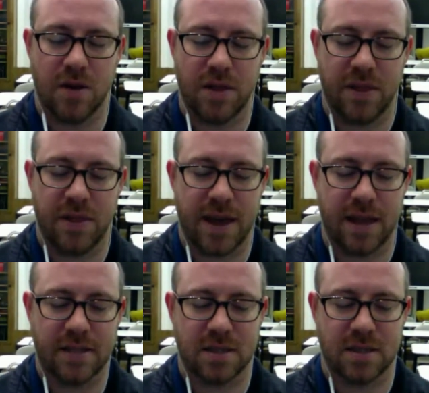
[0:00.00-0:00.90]

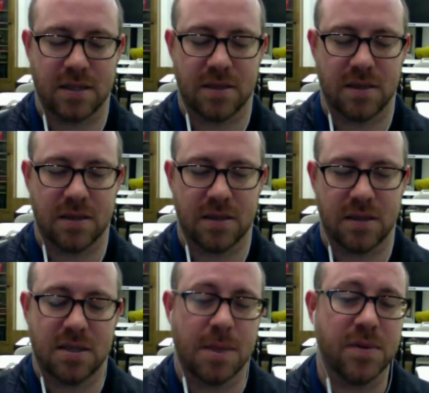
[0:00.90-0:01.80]
that's to
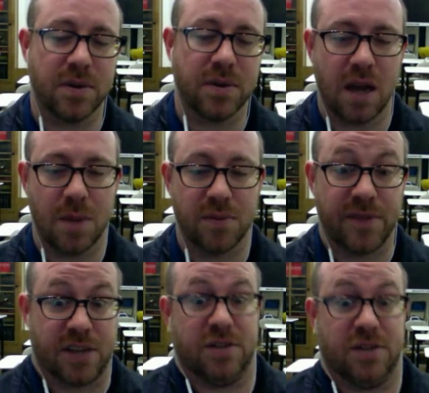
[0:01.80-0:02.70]
some degree
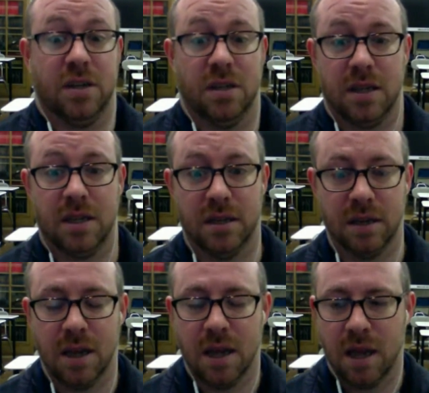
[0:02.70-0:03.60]
unprofessional. And
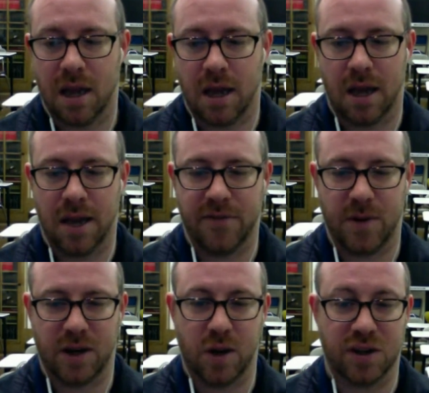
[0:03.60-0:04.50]
if you want
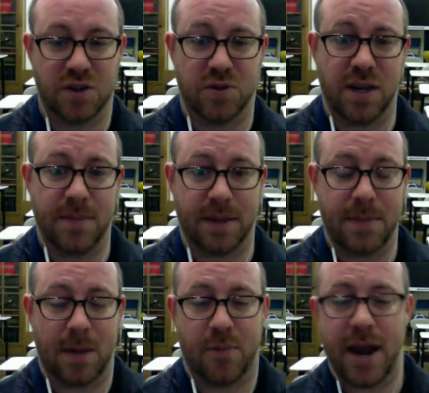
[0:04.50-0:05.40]
to go extreme, like
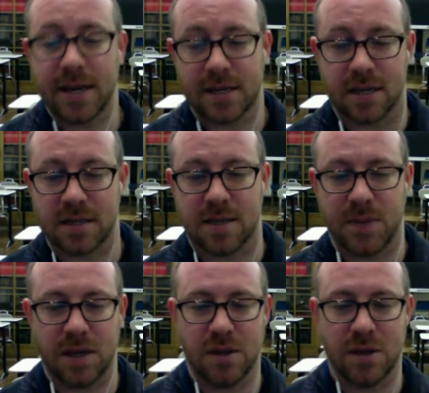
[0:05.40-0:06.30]
malpractice. I
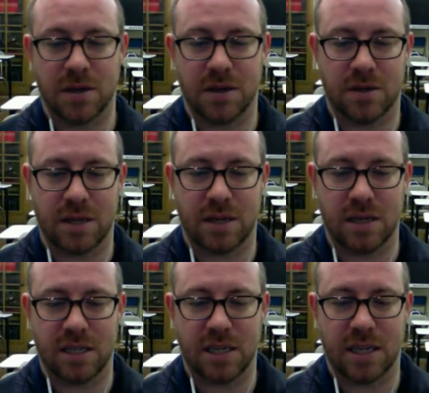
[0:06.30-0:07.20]
mean, you're
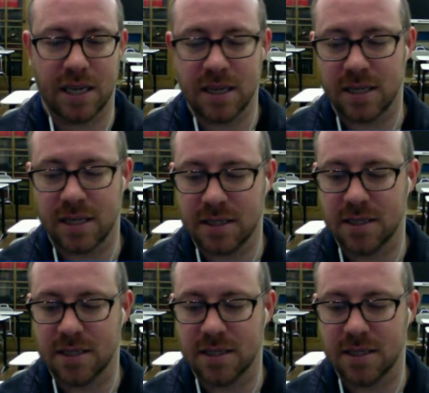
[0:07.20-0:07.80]
teaching kids